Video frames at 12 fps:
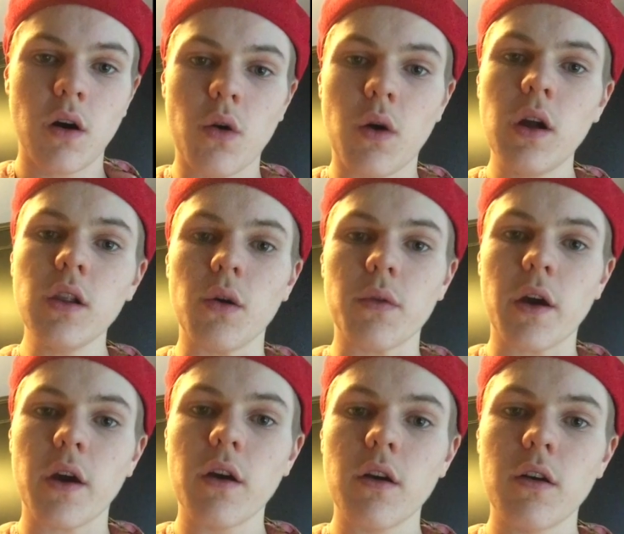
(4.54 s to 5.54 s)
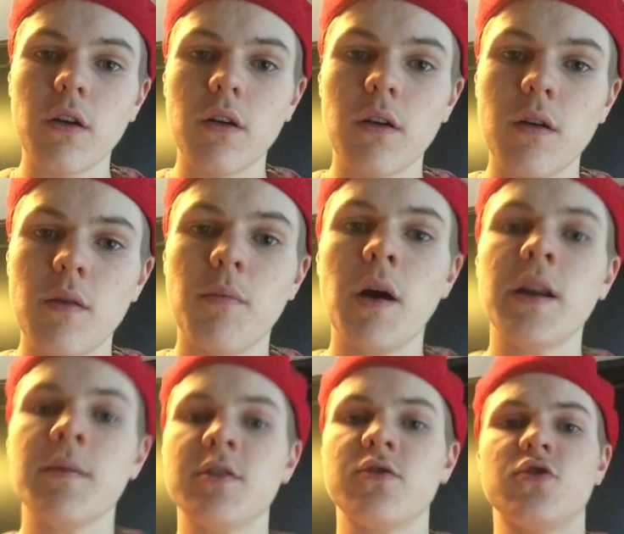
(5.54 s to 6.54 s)
Oh, hello there. My
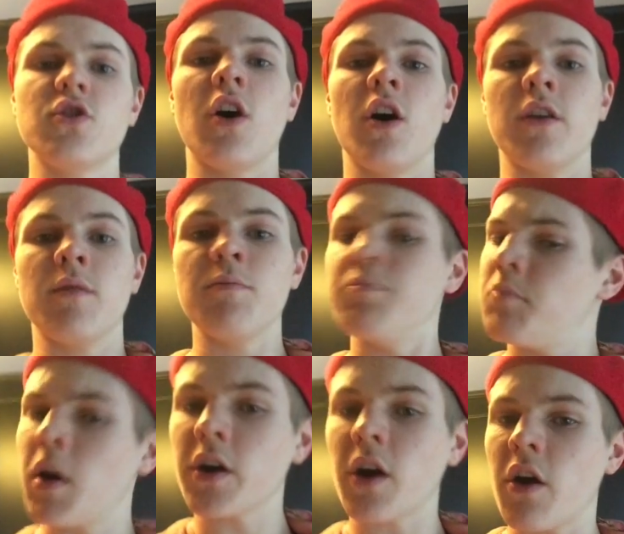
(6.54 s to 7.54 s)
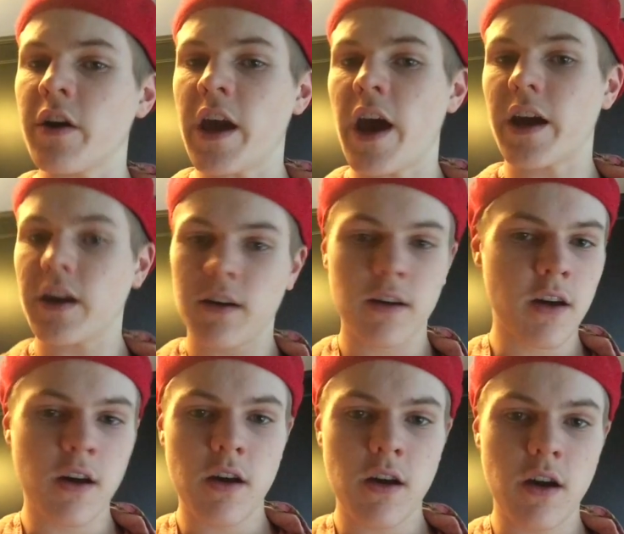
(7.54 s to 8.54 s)
name is John, MarCardiac,
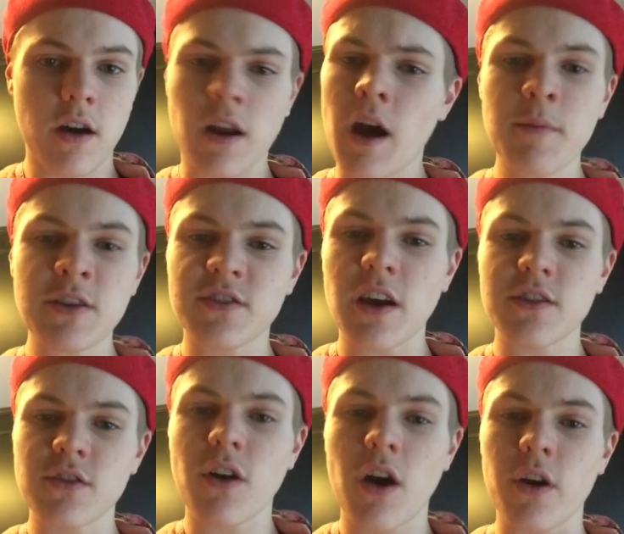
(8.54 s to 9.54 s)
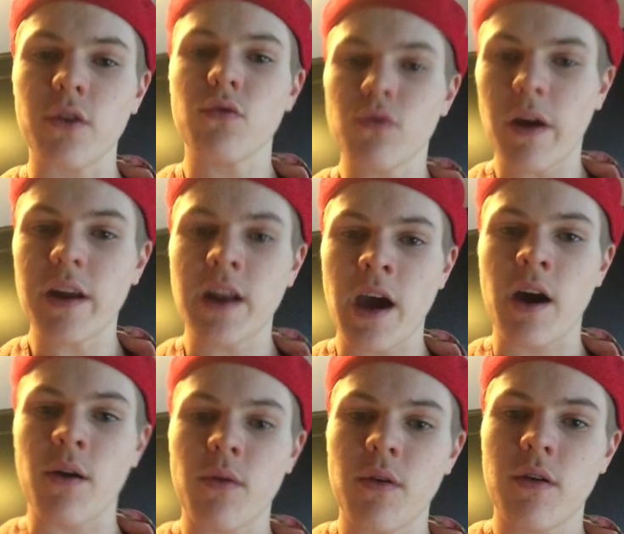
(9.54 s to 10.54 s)
and I'm inside your heart right now.